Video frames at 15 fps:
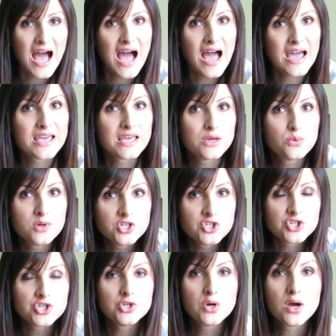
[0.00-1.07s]
I
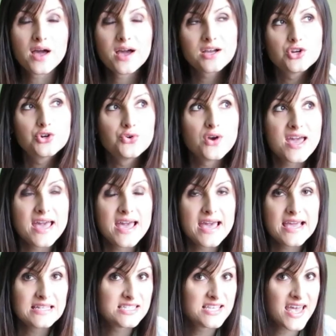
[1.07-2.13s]
wish you a
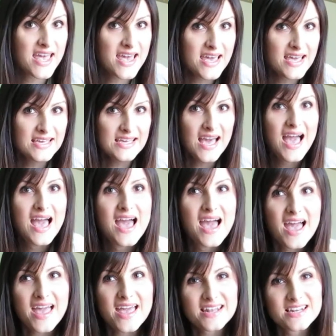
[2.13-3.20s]
great day
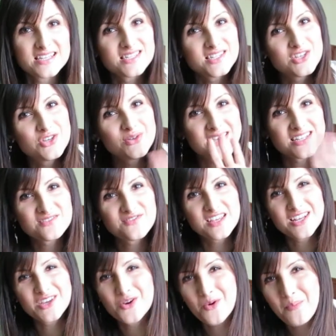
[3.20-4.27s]
and I'll see you next
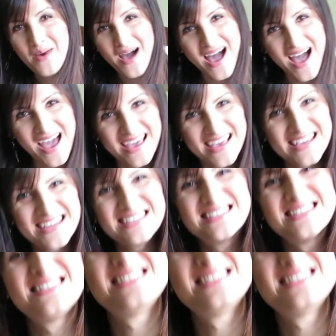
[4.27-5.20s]
video. Bye!